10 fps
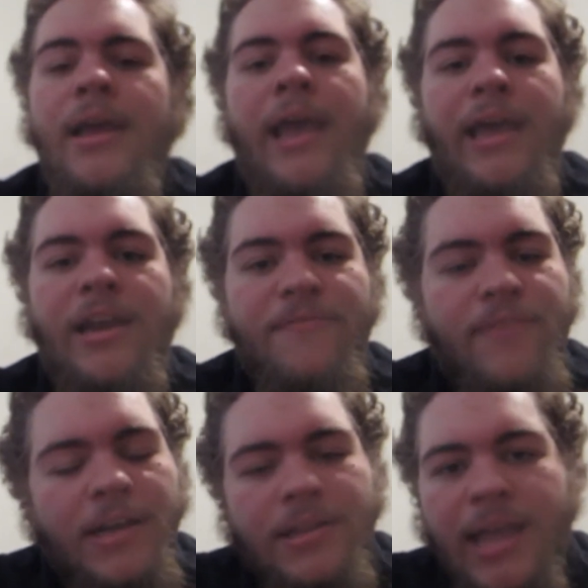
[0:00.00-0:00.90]
and I
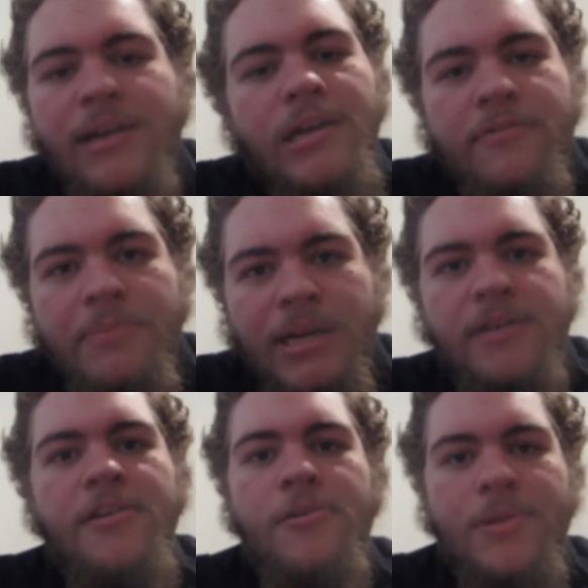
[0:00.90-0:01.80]
finally had enough money
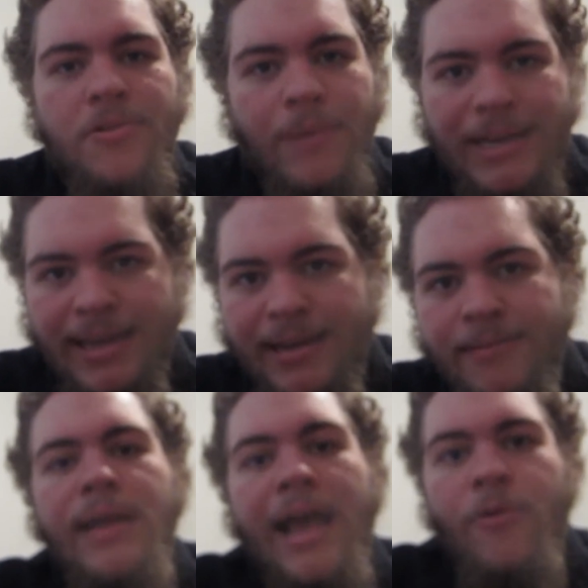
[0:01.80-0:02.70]
to do it, so I did.
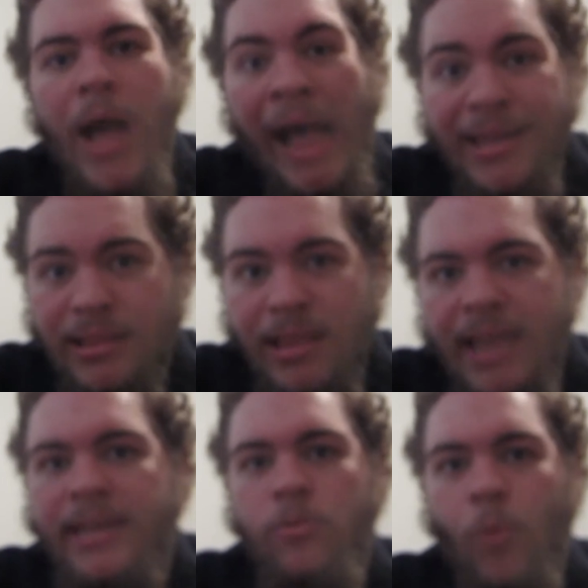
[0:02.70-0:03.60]
Now, I
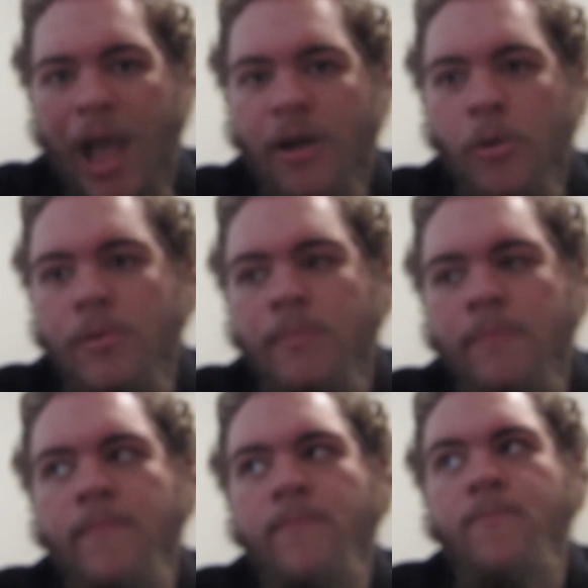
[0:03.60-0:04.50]
liked WoW
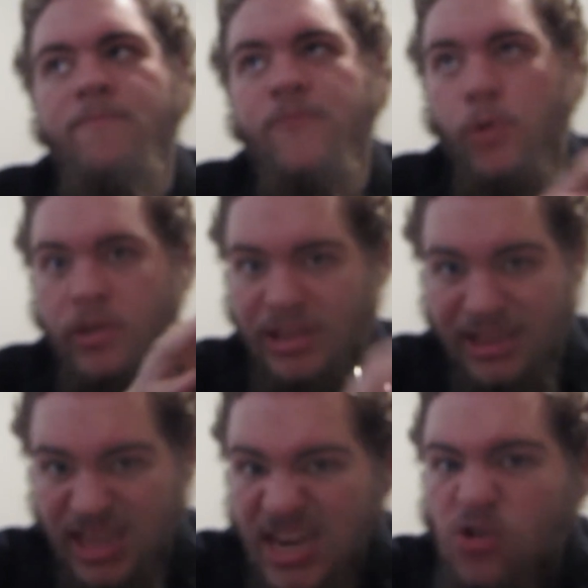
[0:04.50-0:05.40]
for a
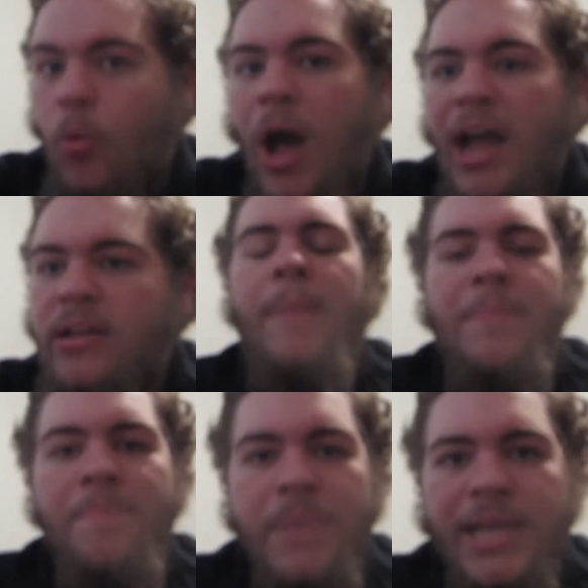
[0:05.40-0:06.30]
little while. My
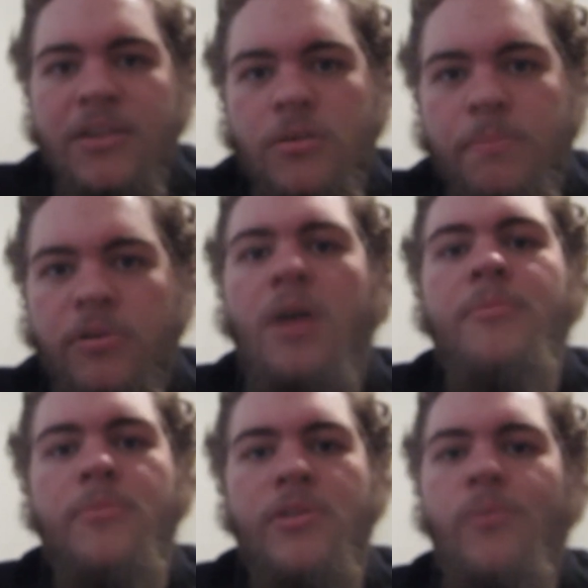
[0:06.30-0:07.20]
biggest
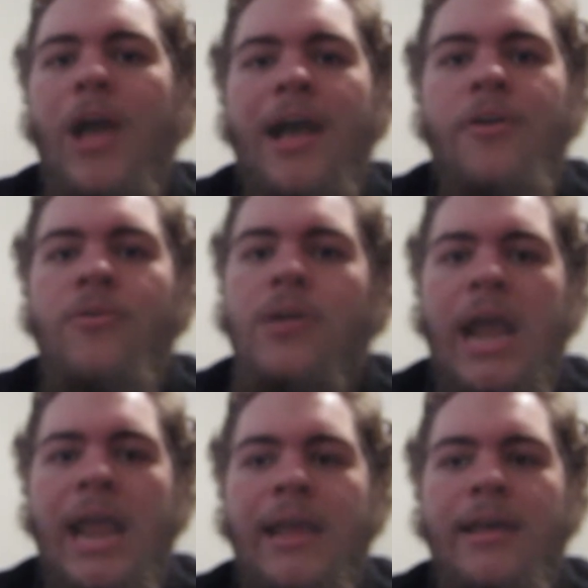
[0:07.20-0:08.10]
problem with WoW,
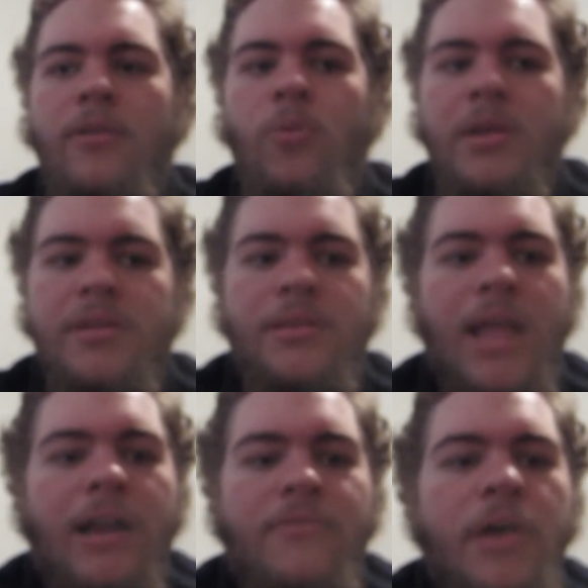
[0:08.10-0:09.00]
and with a
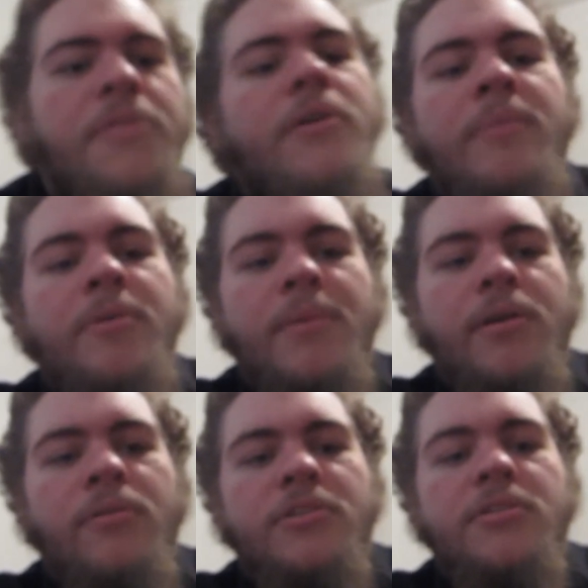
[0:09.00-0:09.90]
lot of other
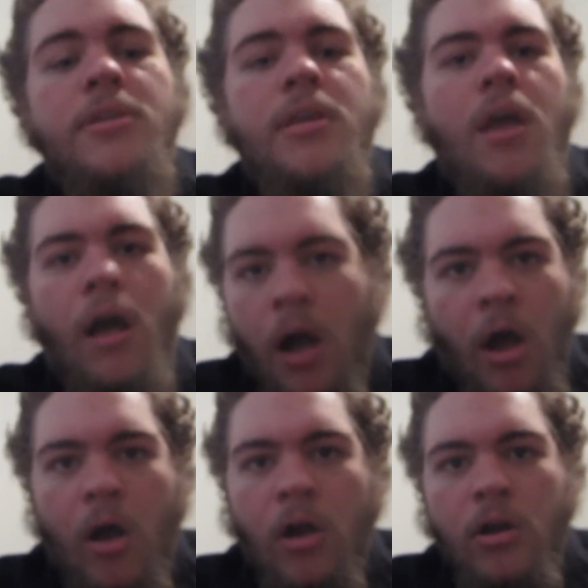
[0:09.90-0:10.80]
MMOs,
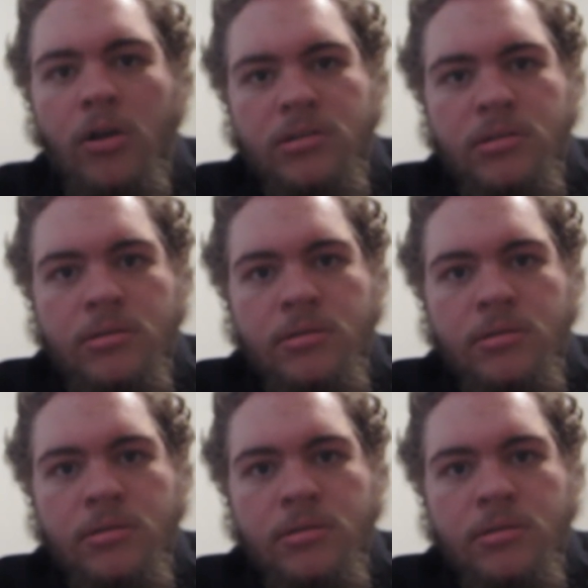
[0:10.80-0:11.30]
are